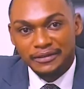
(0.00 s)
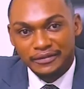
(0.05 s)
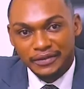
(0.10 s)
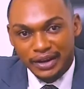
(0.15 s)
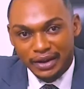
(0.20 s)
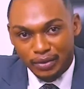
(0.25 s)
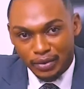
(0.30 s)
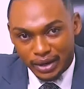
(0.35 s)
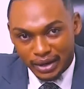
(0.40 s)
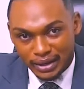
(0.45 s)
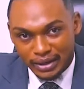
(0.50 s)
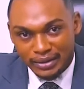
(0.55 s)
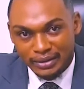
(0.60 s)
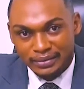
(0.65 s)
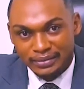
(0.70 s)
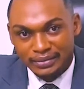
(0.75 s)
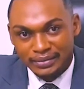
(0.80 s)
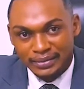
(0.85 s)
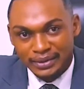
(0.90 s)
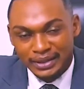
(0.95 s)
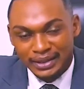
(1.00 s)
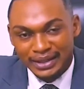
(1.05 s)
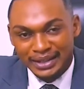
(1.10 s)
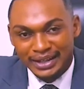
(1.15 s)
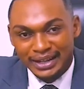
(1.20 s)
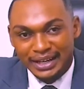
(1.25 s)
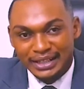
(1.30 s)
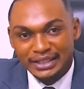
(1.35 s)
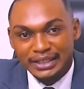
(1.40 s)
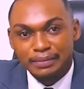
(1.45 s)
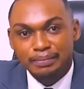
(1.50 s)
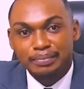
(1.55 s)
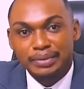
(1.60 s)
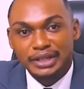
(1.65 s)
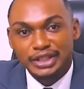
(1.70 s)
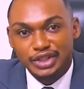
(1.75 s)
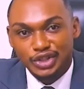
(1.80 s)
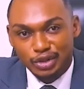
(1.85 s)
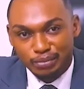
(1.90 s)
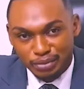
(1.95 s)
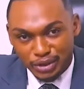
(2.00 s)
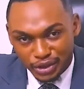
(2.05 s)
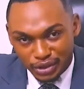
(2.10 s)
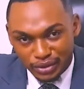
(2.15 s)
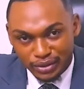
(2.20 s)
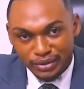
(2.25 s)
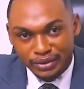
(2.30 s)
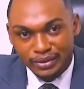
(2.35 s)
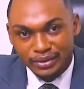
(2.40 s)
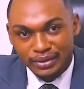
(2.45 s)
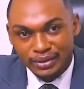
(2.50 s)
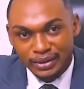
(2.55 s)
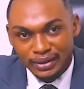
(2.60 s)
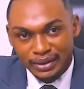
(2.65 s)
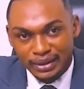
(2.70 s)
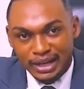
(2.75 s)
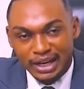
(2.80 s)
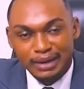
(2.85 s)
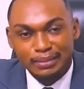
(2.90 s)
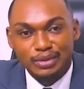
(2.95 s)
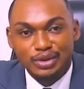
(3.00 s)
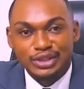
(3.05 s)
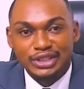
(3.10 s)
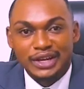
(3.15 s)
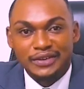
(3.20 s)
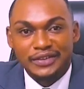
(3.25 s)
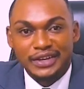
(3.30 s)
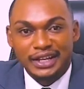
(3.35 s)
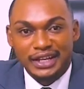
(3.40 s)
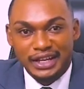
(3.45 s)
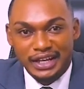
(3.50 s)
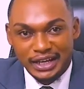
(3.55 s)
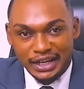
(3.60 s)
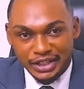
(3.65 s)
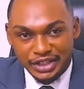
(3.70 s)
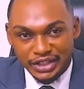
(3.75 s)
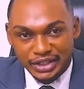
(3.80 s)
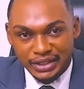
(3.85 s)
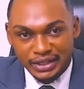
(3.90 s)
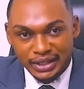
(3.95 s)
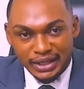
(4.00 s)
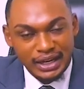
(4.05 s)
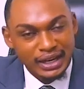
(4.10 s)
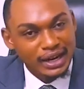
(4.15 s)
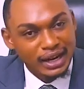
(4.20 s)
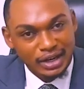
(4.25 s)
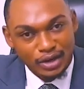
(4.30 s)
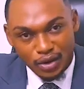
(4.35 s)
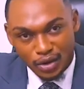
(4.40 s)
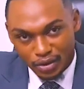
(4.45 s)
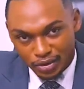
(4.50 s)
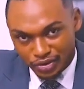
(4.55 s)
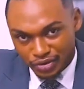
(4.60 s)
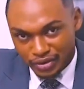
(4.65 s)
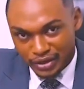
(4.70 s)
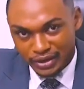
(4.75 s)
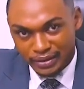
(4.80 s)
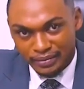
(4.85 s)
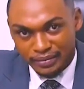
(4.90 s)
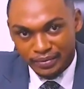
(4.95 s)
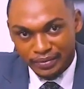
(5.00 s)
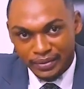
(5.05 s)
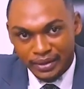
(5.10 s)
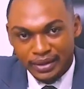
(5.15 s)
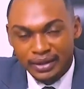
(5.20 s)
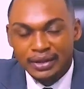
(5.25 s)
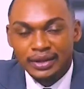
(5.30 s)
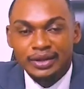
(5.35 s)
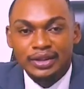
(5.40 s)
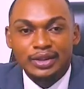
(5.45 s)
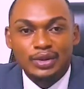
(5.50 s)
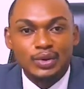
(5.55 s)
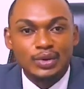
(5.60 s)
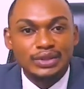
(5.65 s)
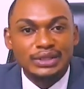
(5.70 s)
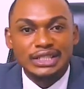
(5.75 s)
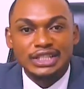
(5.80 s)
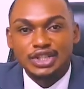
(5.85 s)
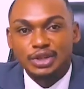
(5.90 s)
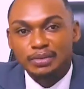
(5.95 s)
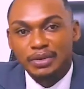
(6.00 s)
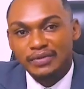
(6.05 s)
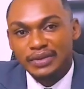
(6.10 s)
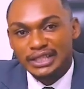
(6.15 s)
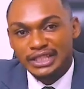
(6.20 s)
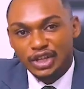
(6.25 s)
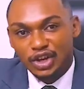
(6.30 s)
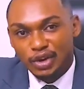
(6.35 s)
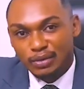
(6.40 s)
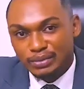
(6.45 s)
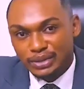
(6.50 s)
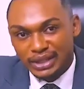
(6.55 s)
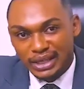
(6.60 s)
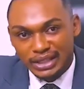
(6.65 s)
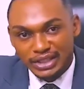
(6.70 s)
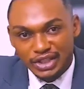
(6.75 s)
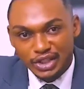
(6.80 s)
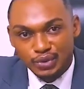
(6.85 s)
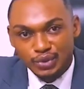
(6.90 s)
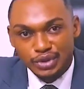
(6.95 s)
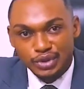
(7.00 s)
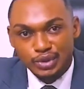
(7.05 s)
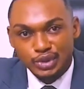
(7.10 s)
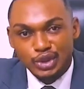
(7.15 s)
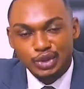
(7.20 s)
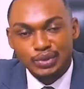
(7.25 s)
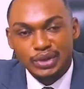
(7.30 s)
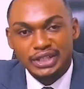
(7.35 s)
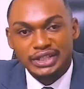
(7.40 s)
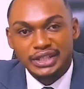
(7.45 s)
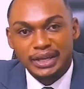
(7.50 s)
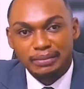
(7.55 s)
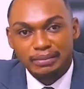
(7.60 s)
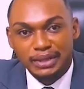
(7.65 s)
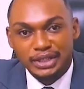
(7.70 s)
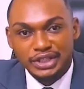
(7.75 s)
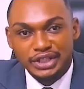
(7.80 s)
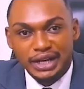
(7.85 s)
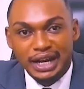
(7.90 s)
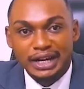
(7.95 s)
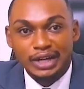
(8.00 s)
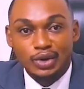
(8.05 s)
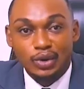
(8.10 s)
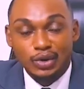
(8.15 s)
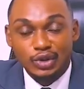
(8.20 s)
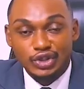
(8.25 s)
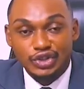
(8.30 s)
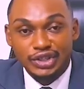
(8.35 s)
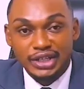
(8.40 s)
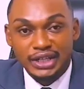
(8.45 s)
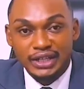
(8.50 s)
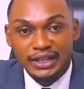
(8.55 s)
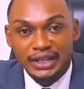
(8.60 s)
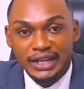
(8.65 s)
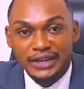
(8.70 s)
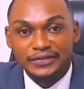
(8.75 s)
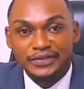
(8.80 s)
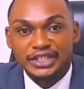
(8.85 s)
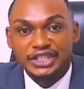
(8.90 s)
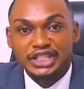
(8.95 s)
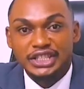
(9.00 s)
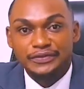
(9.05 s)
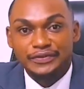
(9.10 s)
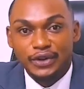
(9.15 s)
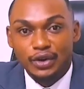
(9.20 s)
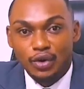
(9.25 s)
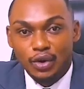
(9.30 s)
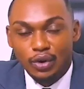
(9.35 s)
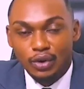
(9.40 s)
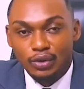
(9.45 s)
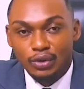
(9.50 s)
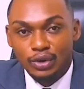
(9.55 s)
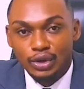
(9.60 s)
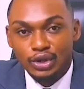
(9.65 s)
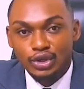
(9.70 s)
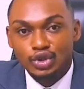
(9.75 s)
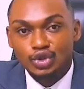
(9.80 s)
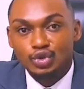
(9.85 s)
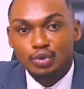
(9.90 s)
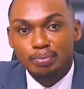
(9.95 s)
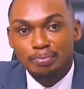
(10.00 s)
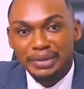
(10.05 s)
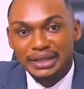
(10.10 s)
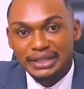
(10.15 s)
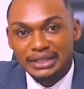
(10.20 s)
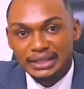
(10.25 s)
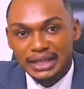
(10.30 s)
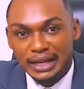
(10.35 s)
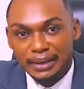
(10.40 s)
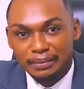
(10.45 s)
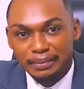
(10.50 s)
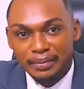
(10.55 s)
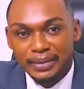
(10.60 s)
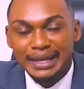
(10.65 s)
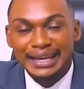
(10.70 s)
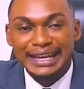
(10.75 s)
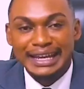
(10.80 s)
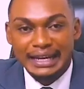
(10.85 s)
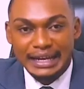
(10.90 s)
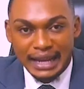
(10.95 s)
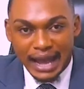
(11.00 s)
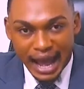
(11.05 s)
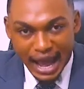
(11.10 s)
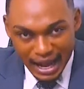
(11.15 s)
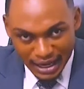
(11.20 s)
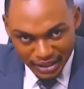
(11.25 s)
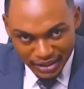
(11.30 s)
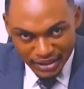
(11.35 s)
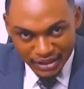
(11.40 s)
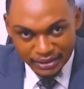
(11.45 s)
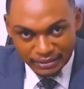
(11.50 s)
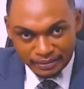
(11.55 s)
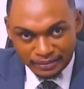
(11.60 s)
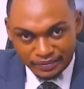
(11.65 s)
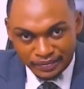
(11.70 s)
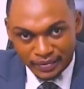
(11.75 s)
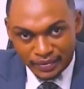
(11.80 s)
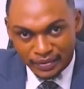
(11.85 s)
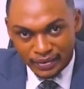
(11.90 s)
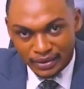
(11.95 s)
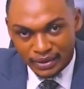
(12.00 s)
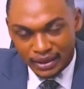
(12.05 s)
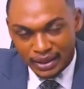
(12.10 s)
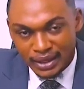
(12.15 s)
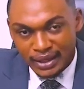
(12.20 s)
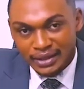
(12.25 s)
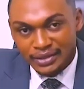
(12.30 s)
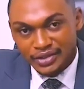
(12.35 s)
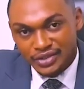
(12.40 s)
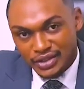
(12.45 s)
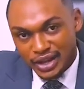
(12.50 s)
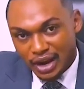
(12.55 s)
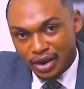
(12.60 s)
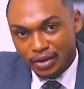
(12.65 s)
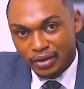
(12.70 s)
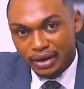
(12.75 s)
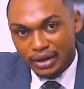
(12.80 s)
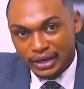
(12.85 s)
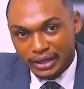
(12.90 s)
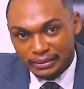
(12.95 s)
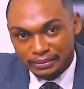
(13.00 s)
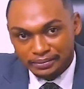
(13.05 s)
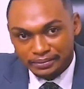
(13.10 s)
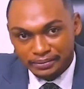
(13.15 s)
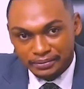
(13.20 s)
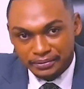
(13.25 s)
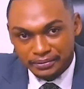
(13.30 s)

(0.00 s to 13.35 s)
farewell, there's a presumption that they must have engaged in adultery. Those are some of the circumstances we use to establish adultery if it's difficult to meet them in the act. Secondly,